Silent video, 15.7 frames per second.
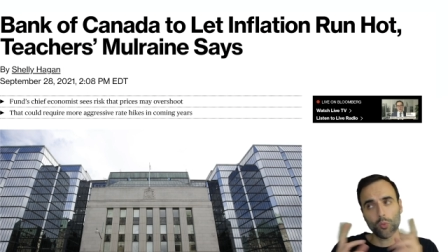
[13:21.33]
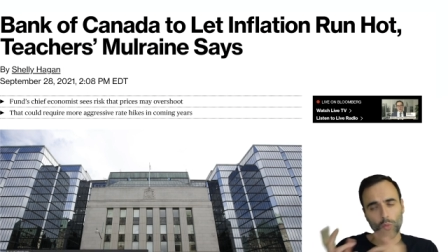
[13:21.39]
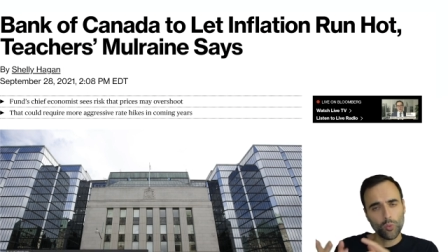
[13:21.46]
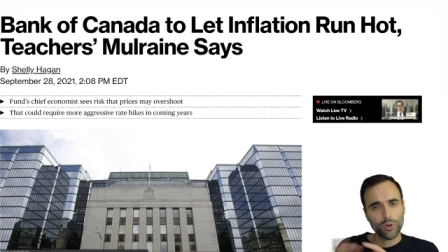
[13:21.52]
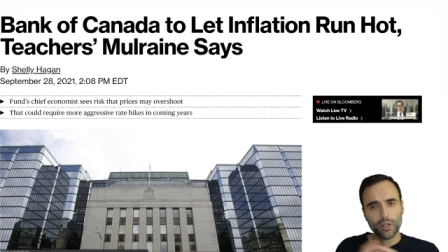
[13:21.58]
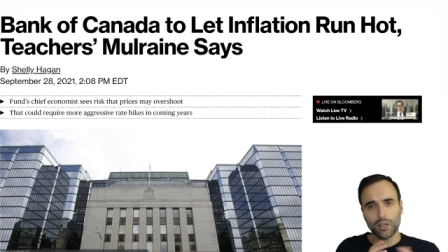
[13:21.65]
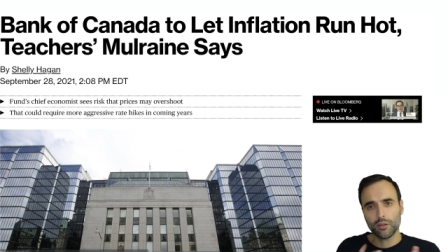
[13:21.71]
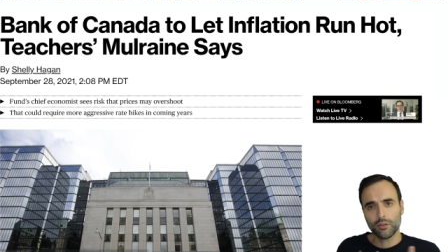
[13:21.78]

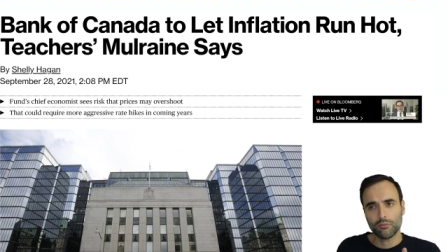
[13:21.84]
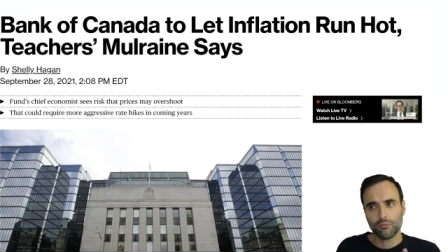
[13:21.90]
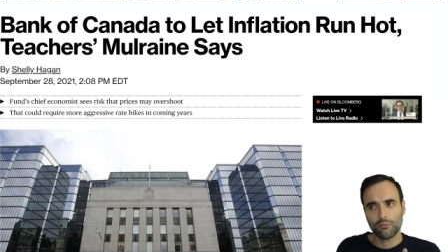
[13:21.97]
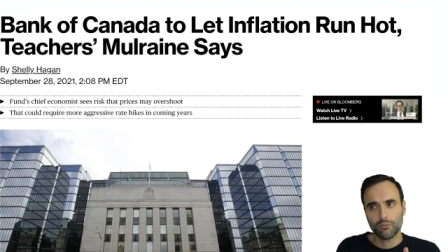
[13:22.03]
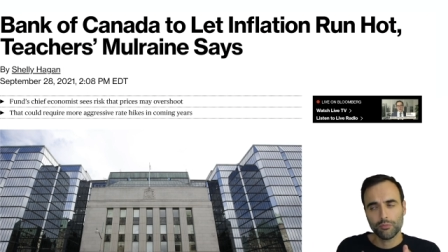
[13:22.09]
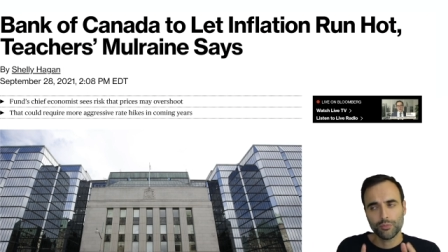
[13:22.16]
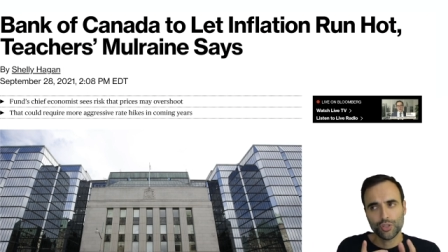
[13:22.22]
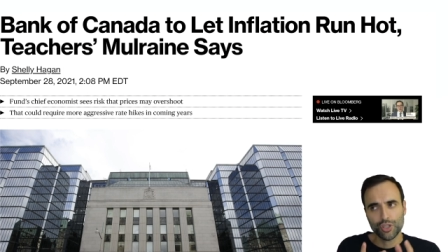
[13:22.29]
we're going to
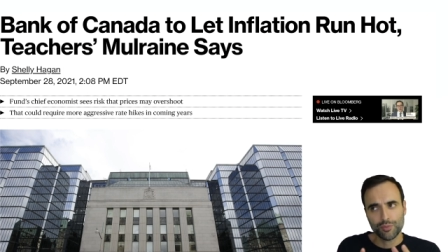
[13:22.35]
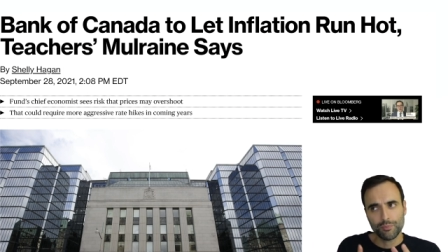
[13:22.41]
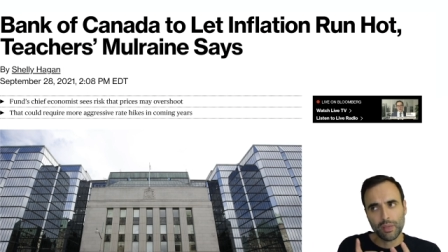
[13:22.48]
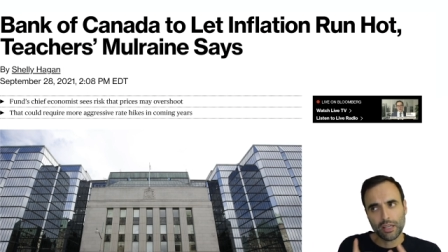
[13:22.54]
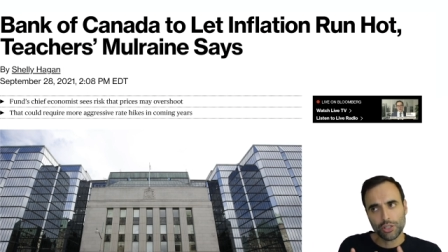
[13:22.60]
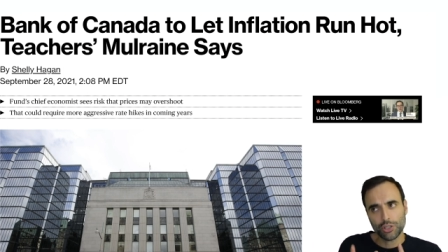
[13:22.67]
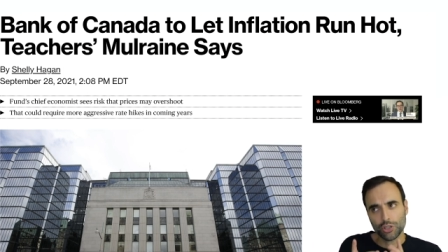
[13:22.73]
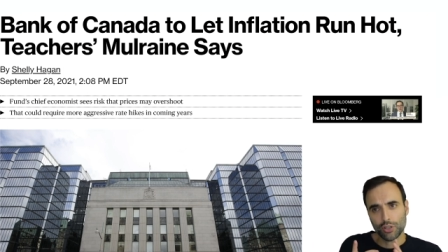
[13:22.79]
just
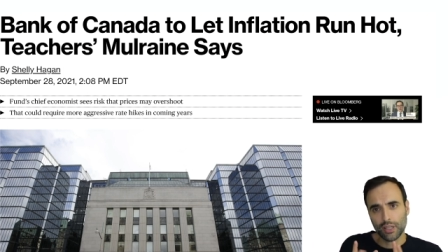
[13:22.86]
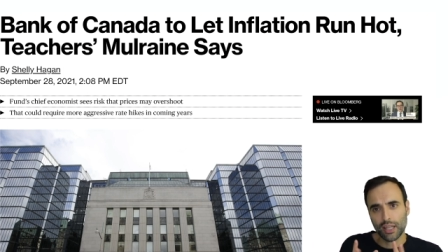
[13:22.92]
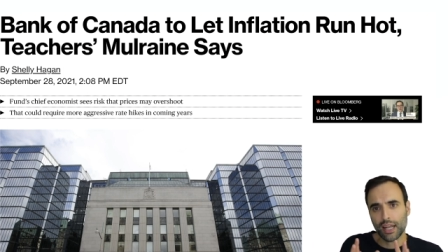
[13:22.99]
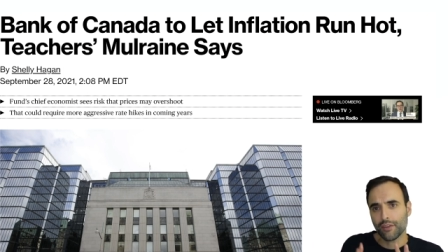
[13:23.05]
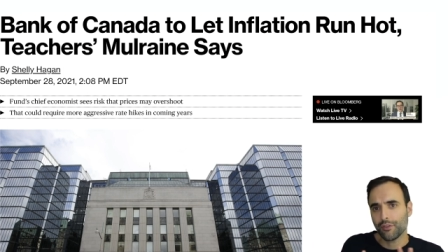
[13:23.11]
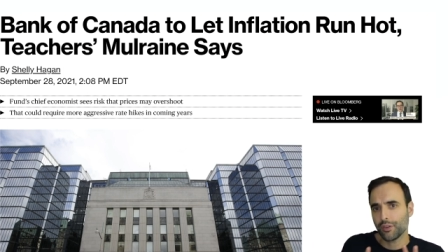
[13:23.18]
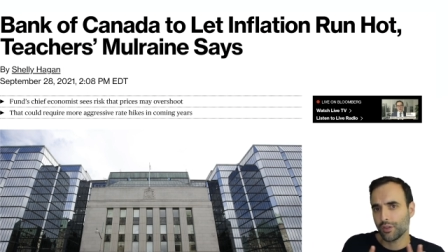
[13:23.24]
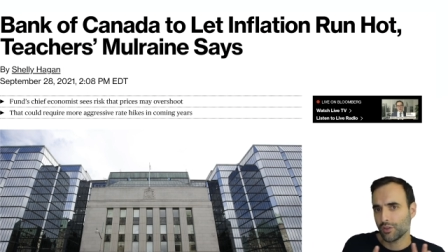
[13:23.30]
make sure that
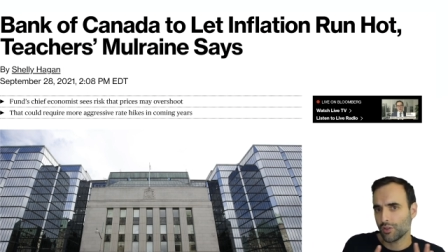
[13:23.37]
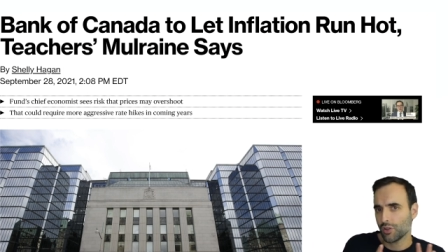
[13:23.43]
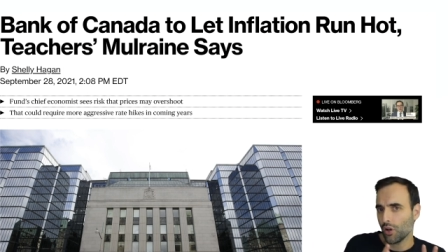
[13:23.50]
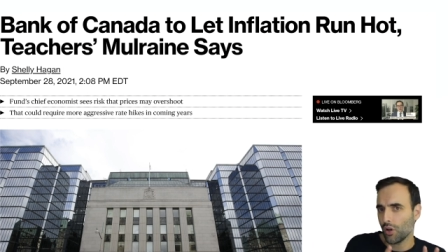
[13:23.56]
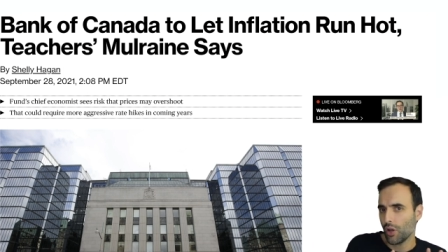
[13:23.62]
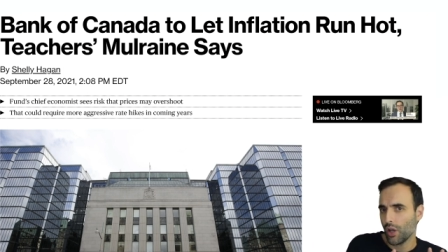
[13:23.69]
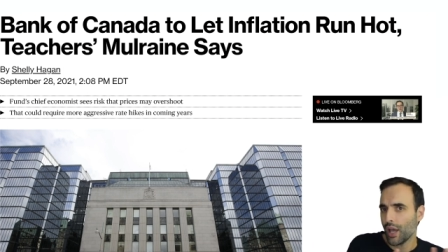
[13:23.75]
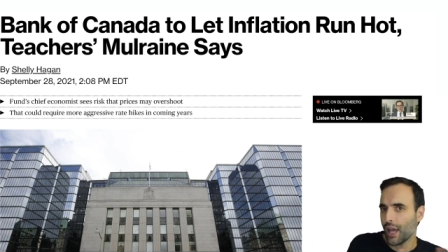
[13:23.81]
everything's
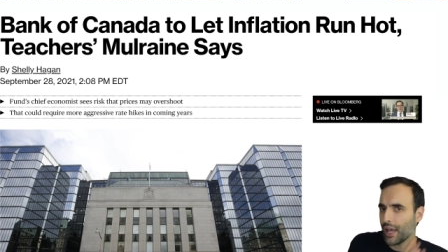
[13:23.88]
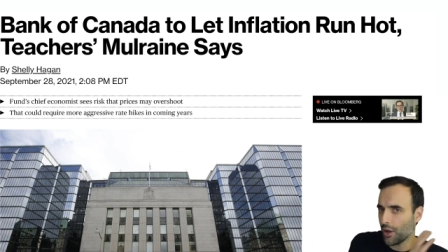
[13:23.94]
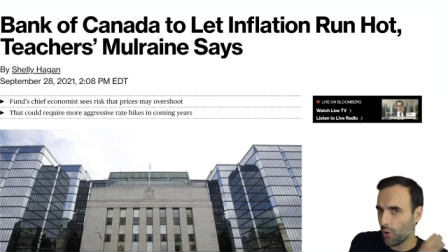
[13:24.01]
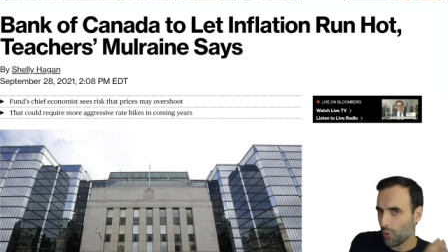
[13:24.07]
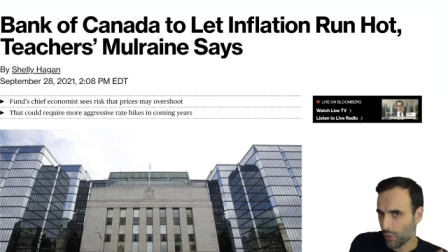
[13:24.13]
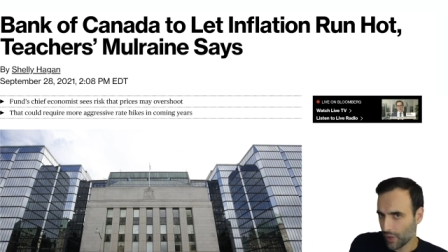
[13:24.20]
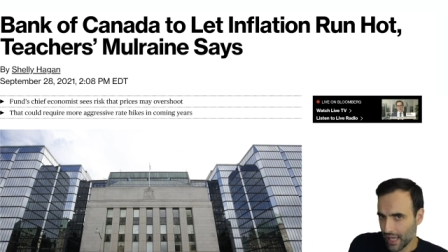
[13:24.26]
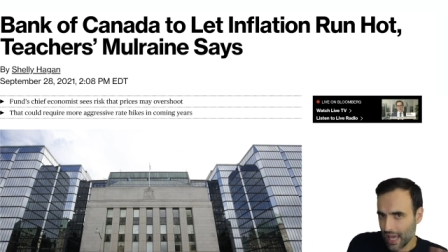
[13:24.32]
a
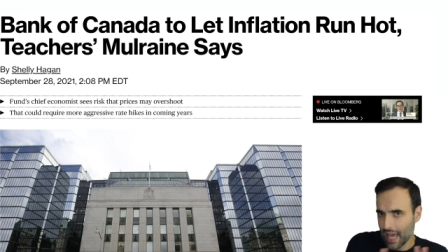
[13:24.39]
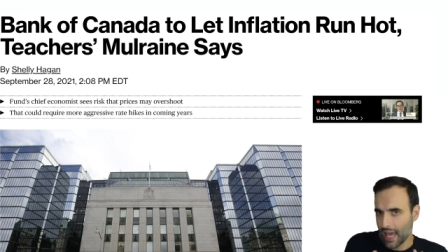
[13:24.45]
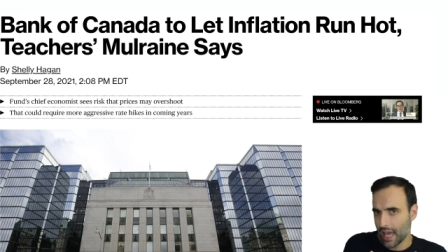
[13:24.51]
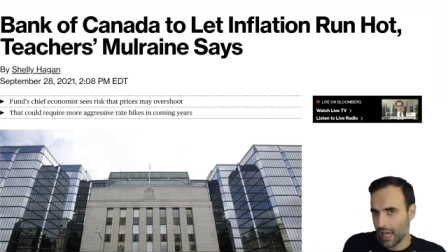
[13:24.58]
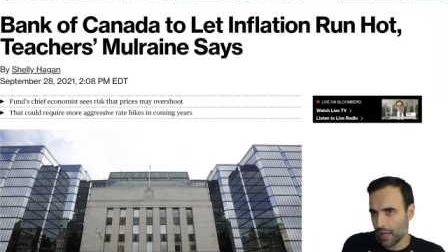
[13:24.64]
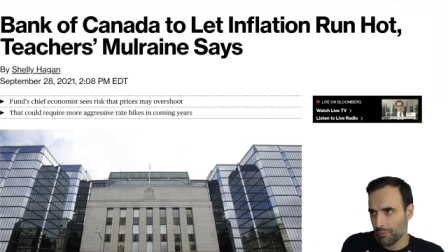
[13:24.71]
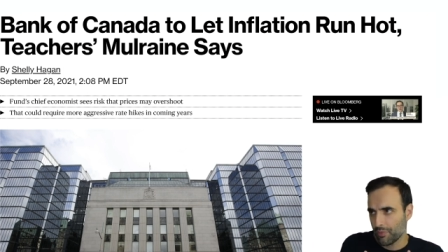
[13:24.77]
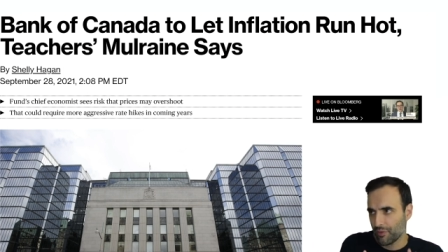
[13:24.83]

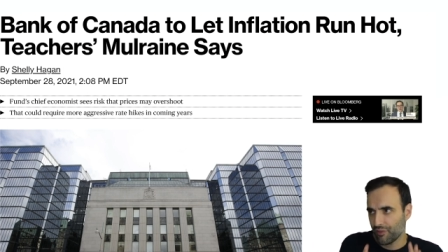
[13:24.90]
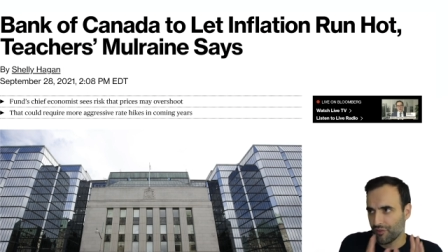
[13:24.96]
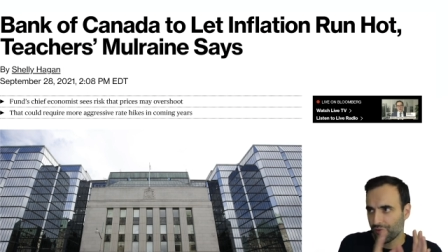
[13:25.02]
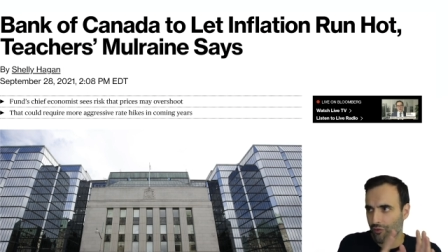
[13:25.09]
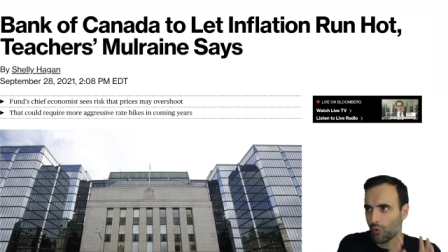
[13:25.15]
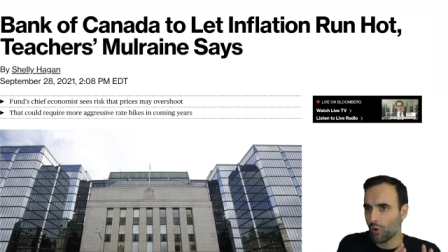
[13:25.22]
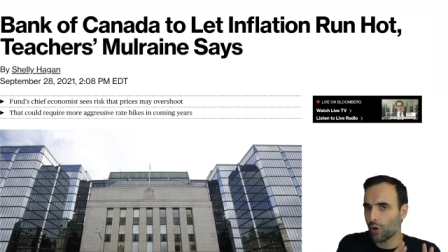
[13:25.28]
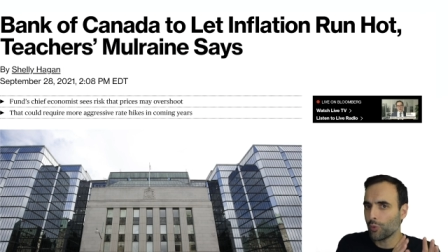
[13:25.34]
okay
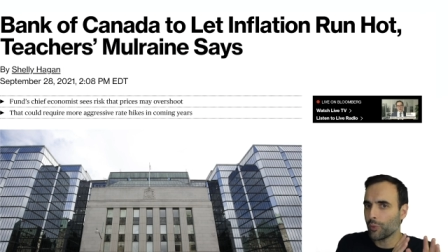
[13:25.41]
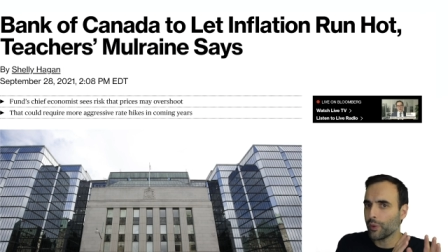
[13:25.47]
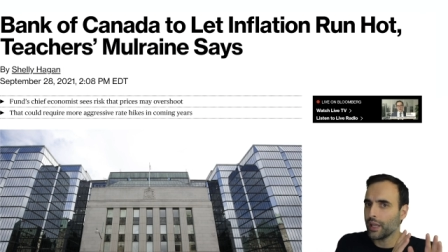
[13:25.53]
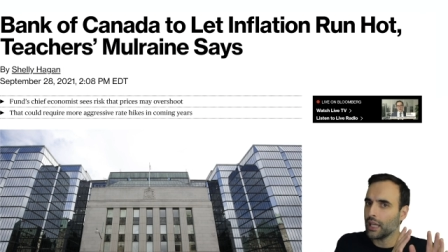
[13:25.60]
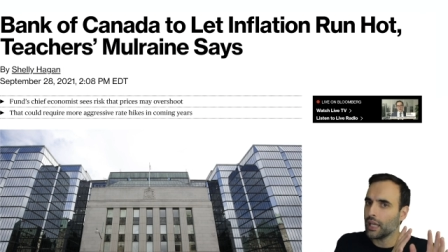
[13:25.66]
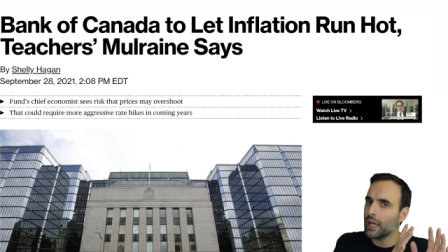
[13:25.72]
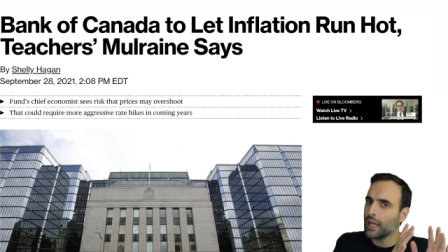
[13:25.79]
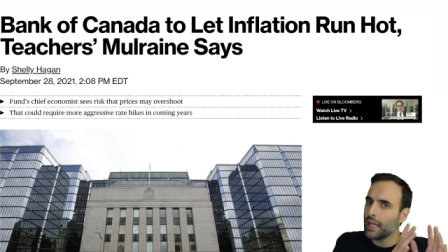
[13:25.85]
before
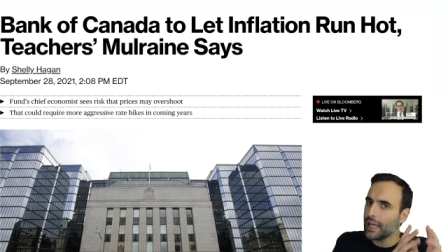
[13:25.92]
we